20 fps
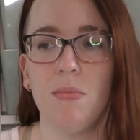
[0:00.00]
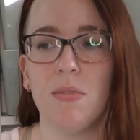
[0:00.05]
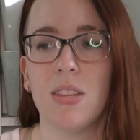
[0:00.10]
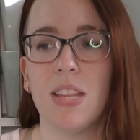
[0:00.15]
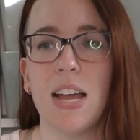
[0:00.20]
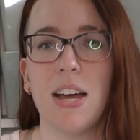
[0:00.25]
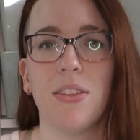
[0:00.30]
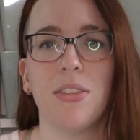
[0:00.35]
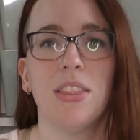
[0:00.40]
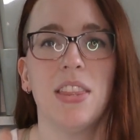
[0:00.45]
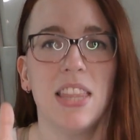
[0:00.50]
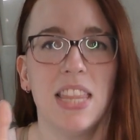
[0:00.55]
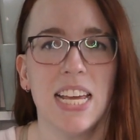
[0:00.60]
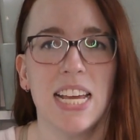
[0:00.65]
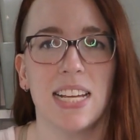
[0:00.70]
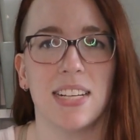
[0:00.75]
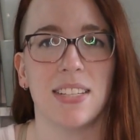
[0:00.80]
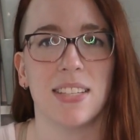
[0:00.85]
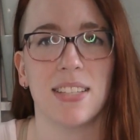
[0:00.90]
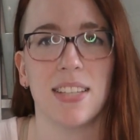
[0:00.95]
Now
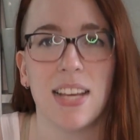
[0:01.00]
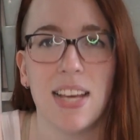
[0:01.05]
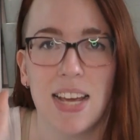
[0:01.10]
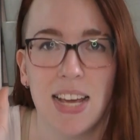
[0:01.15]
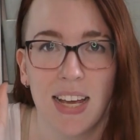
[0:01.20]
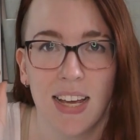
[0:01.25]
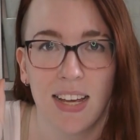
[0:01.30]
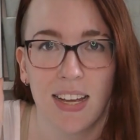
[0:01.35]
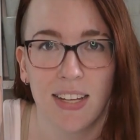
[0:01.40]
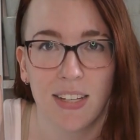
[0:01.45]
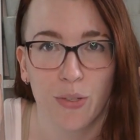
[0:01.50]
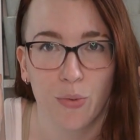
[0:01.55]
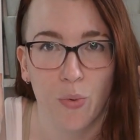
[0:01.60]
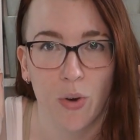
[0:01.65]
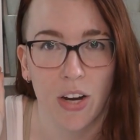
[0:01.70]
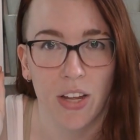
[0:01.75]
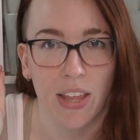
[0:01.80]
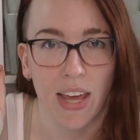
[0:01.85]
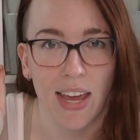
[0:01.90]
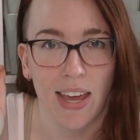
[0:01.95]
this is
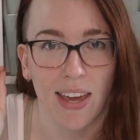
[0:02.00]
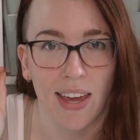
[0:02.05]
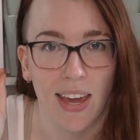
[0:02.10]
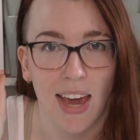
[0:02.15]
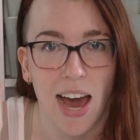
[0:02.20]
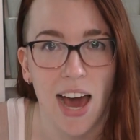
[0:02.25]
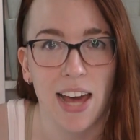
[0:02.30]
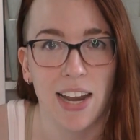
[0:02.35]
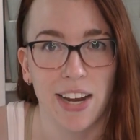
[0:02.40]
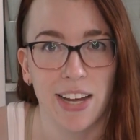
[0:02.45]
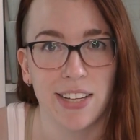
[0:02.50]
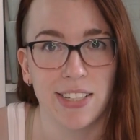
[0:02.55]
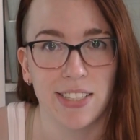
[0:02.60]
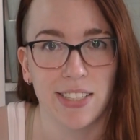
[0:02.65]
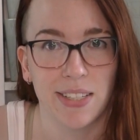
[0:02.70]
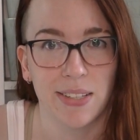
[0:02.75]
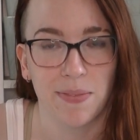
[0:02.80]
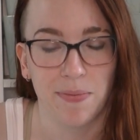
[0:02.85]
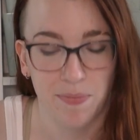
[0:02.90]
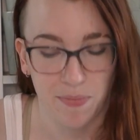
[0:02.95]
where they got
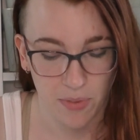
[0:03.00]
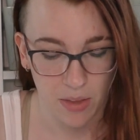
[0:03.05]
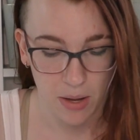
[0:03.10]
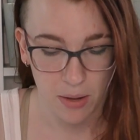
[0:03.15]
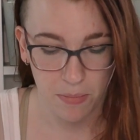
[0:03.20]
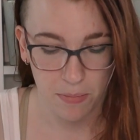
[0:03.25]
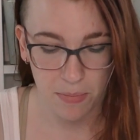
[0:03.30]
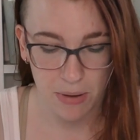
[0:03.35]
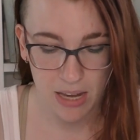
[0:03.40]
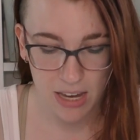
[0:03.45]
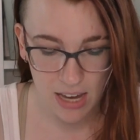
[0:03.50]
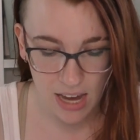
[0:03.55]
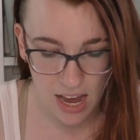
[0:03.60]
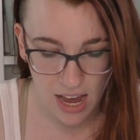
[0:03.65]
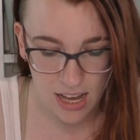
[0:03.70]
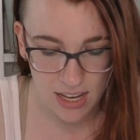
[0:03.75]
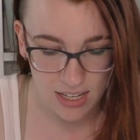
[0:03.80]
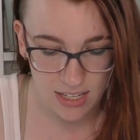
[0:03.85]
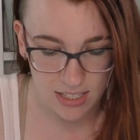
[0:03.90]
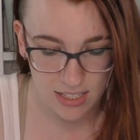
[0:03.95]
us,
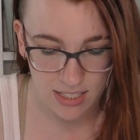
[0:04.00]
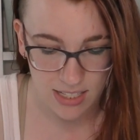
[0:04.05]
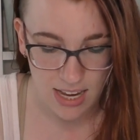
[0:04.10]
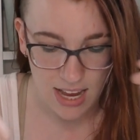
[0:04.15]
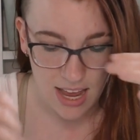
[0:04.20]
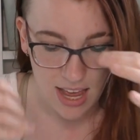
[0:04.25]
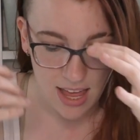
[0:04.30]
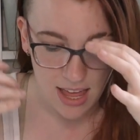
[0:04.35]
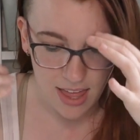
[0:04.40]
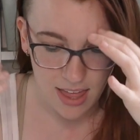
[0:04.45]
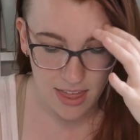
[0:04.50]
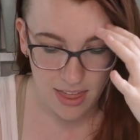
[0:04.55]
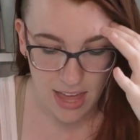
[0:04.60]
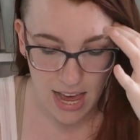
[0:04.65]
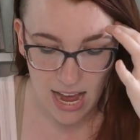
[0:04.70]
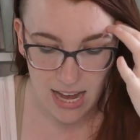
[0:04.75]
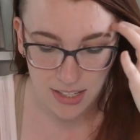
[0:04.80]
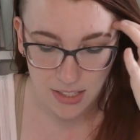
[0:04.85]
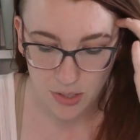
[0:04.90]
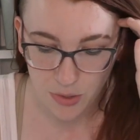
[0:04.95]
because
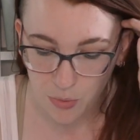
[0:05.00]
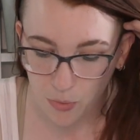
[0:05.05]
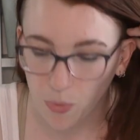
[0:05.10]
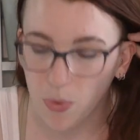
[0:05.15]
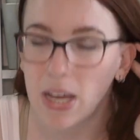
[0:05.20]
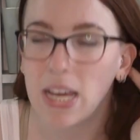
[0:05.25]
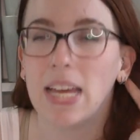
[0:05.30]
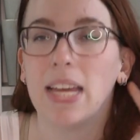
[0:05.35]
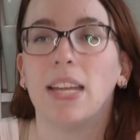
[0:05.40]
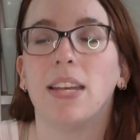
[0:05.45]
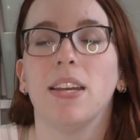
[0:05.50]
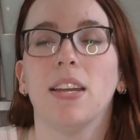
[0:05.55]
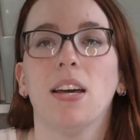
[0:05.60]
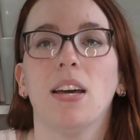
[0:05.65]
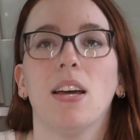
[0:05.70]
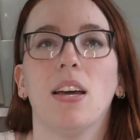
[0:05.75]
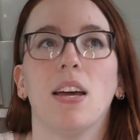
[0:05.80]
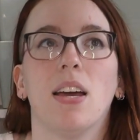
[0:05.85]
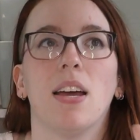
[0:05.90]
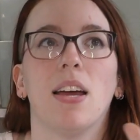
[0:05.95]
that's when
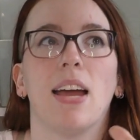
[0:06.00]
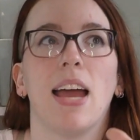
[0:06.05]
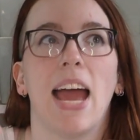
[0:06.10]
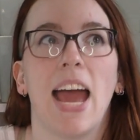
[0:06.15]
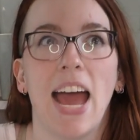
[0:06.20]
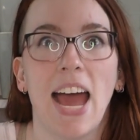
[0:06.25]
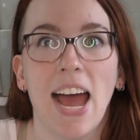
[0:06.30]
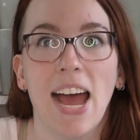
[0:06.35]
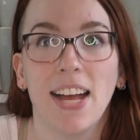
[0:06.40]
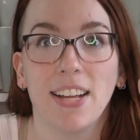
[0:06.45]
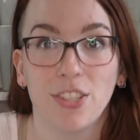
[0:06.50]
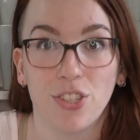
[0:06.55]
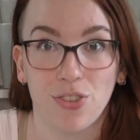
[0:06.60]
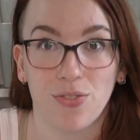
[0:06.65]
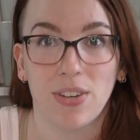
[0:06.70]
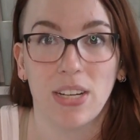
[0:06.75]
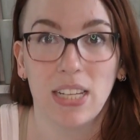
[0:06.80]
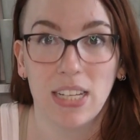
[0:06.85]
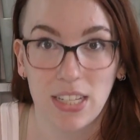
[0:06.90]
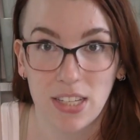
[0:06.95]
ads
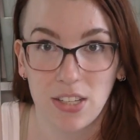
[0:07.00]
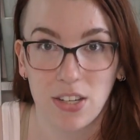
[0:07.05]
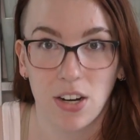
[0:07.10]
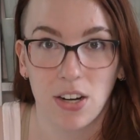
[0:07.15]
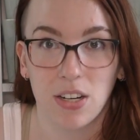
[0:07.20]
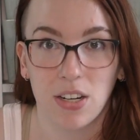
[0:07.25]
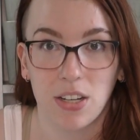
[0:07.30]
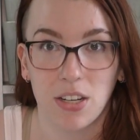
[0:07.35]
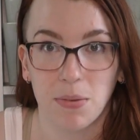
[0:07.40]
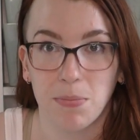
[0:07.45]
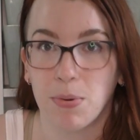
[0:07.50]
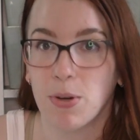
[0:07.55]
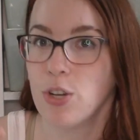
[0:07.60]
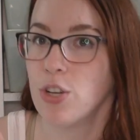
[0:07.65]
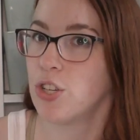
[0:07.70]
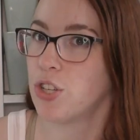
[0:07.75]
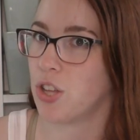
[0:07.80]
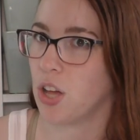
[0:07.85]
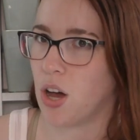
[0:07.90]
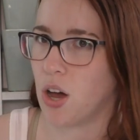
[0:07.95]
really started to
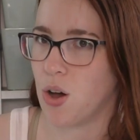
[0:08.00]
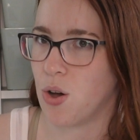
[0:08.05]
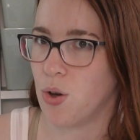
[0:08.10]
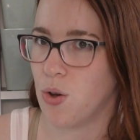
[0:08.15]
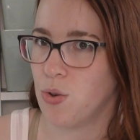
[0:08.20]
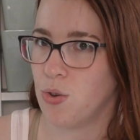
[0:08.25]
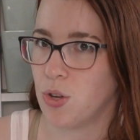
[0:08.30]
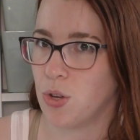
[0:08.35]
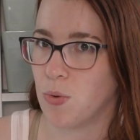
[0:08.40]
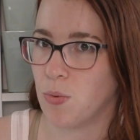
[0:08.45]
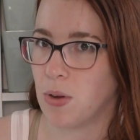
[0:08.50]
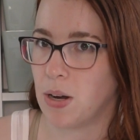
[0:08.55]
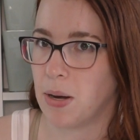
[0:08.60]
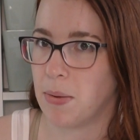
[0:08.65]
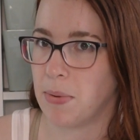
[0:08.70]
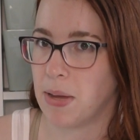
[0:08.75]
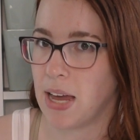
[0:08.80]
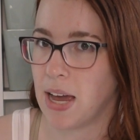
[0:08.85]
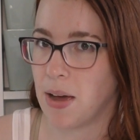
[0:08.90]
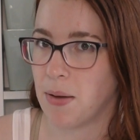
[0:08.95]
push you want to
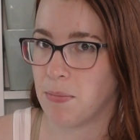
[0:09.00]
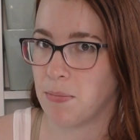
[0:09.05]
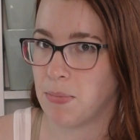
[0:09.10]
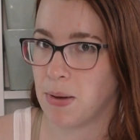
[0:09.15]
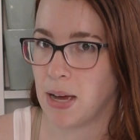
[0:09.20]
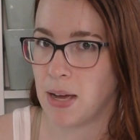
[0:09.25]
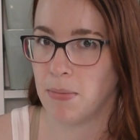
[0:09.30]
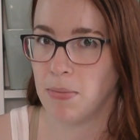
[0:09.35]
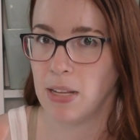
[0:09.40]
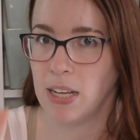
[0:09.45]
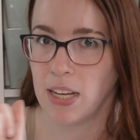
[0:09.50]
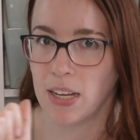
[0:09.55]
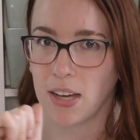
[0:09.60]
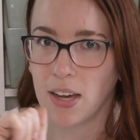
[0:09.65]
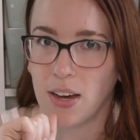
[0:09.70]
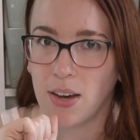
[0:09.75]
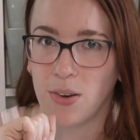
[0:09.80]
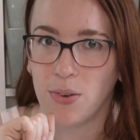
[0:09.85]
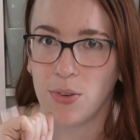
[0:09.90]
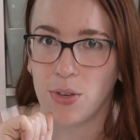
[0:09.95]
be out in public?
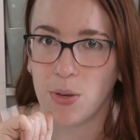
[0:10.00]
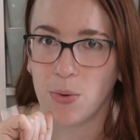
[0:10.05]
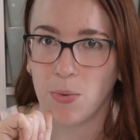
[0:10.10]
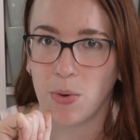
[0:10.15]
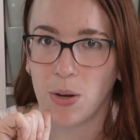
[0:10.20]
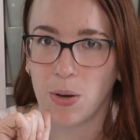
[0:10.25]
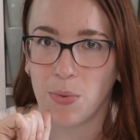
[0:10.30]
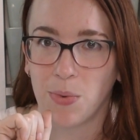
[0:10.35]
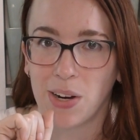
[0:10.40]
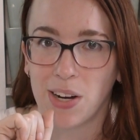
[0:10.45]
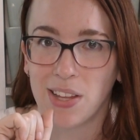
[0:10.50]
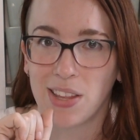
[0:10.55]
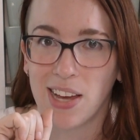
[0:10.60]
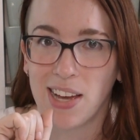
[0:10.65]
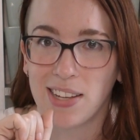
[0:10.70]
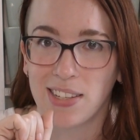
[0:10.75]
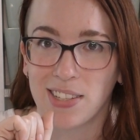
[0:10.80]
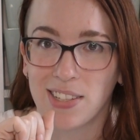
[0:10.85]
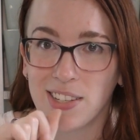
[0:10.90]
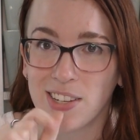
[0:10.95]
Oh, you want to wear
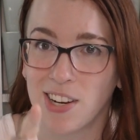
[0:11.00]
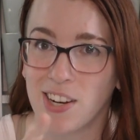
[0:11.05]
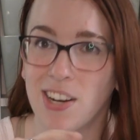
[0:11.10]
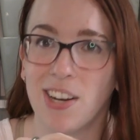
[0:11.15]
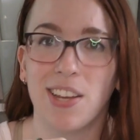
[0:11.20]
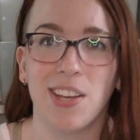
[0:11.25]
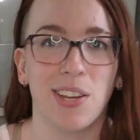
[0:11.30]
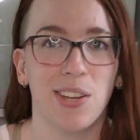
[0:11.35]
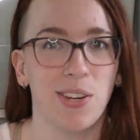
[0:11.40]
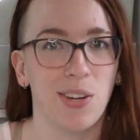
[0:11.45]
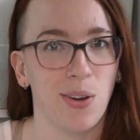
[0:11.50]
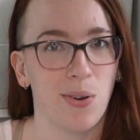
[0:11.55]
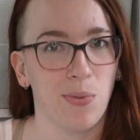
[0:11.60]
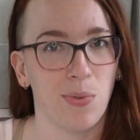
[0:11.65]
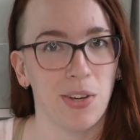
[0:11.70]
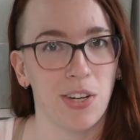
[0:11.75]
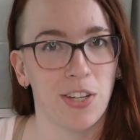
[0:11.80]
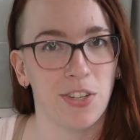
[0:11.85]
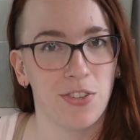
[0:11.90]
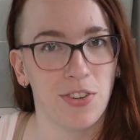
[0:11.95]
that skirt? You don't
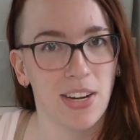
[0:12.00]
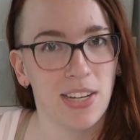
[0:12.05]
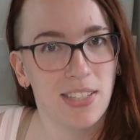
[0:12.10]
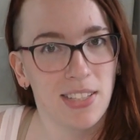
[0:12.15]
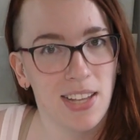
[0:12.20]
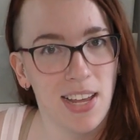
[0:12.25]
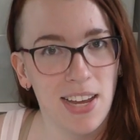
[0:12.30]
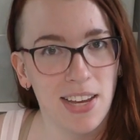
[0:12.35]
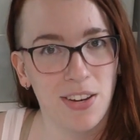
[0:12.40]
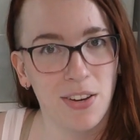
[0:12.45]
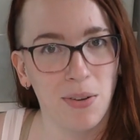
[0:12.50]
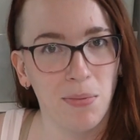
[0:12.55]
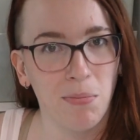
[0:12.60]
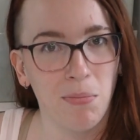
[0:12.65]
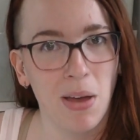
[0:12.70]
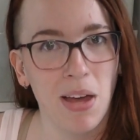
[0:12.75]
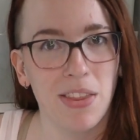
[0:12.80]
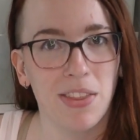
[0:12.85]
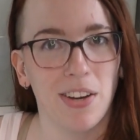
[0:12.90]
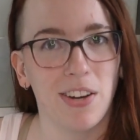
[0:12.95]
want to dress like your
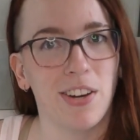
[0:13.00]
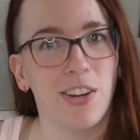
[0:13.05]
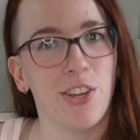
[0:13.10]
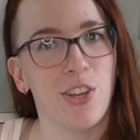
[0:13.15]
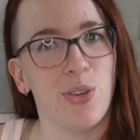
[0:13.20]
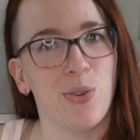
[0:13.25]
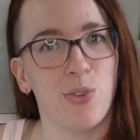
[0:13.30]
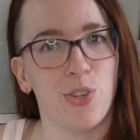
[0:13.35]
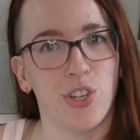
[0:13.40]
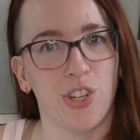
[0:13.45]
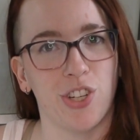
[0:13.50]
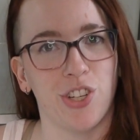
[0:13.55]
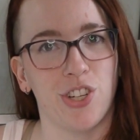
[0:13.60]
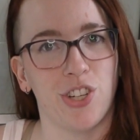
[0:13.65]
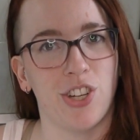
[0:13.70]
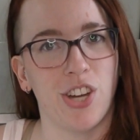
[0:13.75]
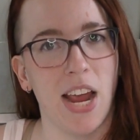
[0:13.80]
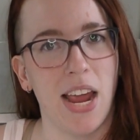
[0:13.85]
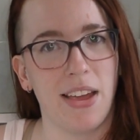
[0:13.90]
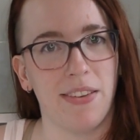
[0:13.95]
mother? You should
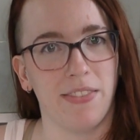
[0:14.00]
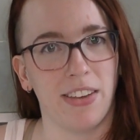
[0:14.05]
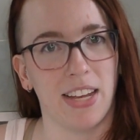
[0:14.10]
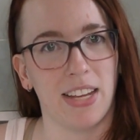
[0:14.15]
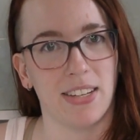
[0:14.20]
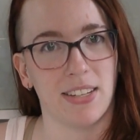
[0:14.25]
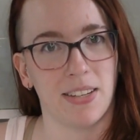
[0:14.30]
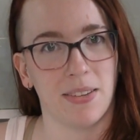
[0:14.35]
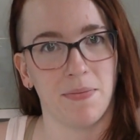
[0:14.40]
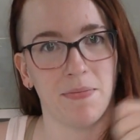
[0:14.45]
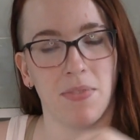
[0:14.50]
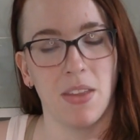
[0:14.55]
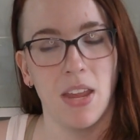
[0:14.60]
shave it.